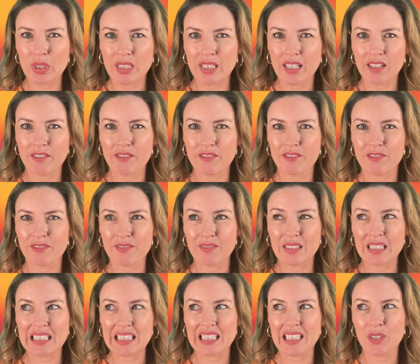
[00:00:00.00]
enough
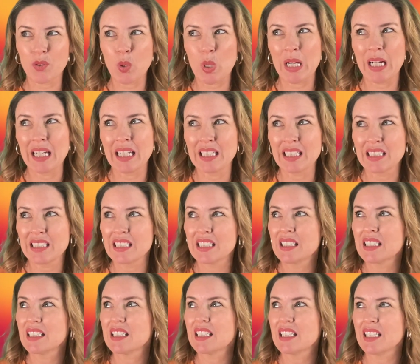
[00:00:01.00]
and quite
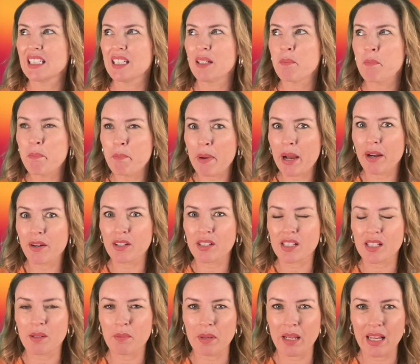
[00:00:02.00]
embarrassed
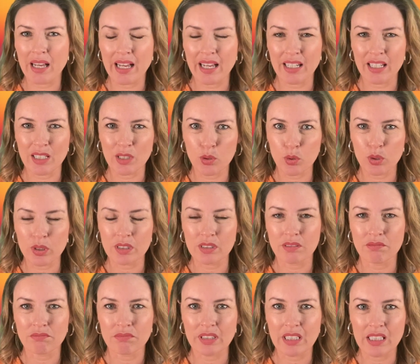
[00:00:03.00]
about how you look
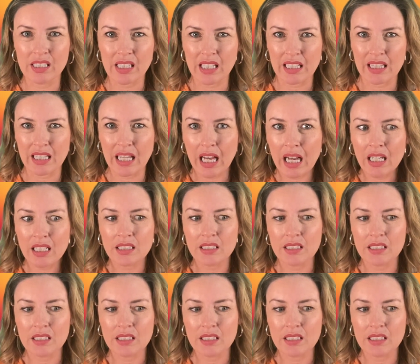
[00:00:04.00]
and things like that?